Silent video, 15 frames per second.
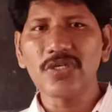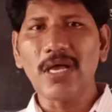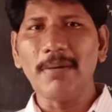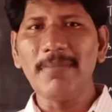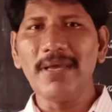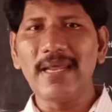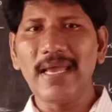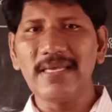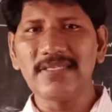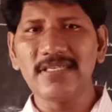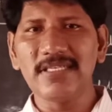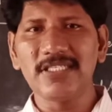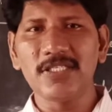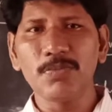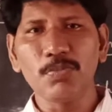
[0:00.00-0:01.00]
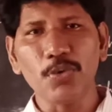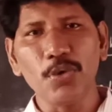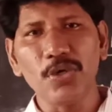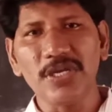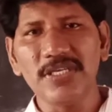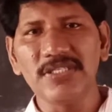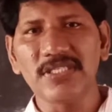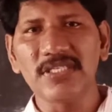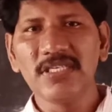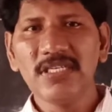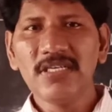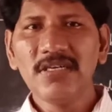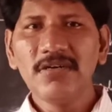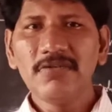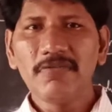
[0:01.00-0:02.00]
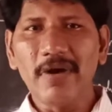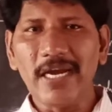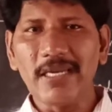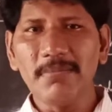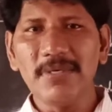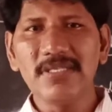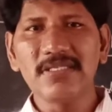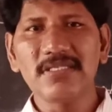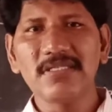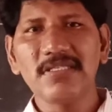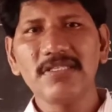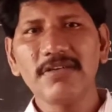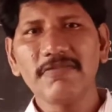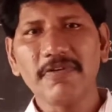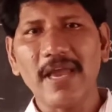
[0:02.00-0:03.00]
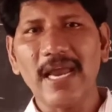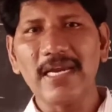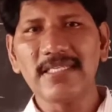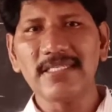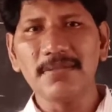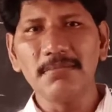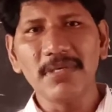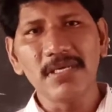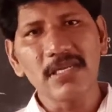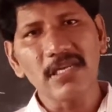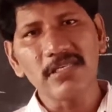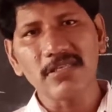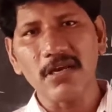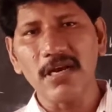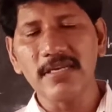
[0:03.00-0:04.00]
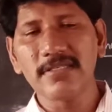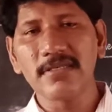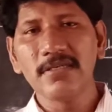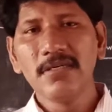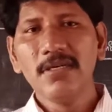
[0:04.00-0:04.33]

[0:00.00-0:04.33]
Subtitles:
amino acids, proteins, vitamins, fats, mineral salts.